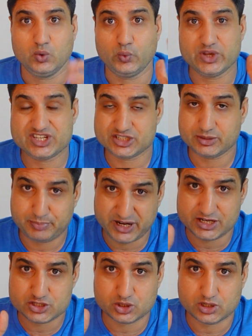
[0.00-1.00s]
which
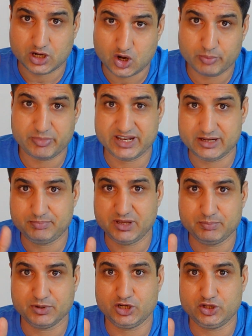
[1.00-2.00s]
depends on how many
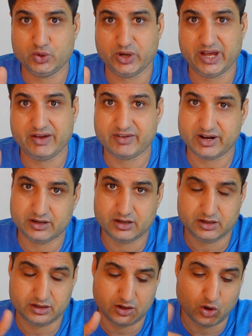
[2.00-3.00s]
people you
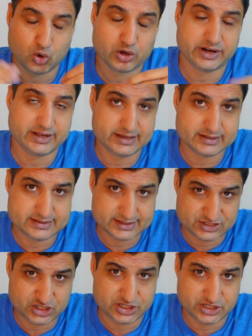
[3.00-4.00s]
have or
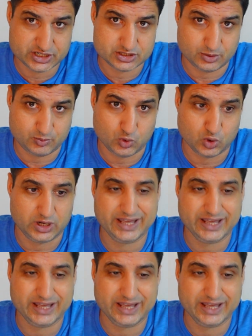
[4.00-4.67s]
16 years of old.